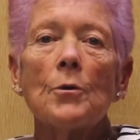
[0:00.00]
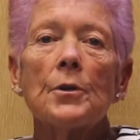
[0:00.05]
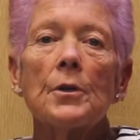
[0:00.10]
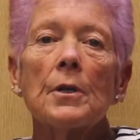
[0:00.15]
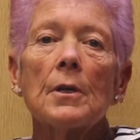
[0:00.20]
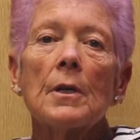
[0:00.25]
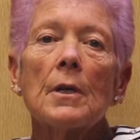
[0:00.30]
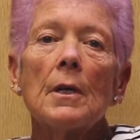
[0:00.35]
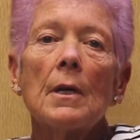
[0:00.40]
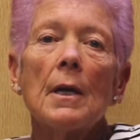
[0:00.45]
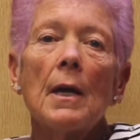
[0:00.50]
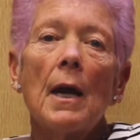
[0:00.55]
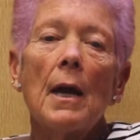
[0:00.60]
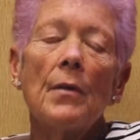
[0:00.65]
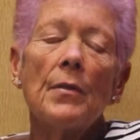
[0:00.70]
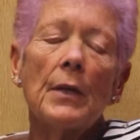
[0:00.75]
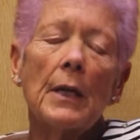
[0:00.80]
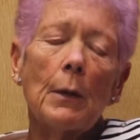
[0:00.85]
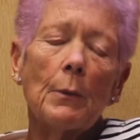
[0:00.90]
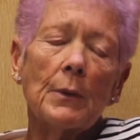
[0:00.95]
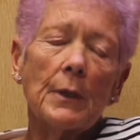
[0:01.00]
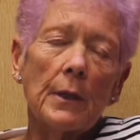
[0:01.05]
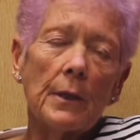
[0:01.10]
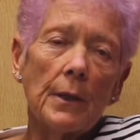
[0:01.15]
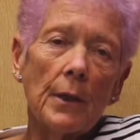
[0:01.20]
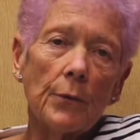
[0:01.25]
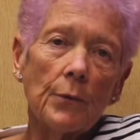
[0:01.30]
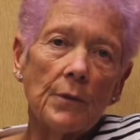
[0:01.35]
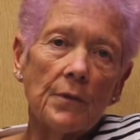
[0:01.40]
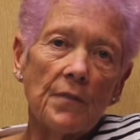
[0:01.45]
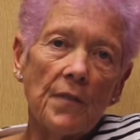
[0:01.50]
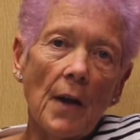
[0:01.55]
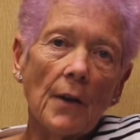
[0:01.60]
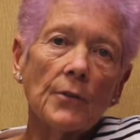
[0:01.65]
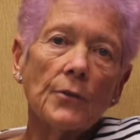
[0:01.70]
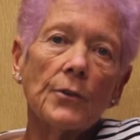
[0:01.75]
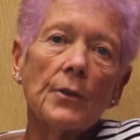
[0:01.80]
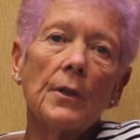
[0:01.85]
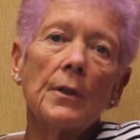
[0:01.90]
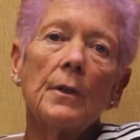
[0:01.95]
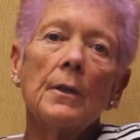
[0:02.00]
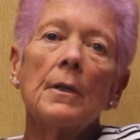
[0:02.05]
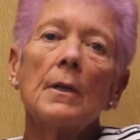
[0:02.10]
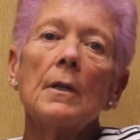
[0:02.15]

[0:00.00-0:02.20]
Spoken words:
and then I would get another infection.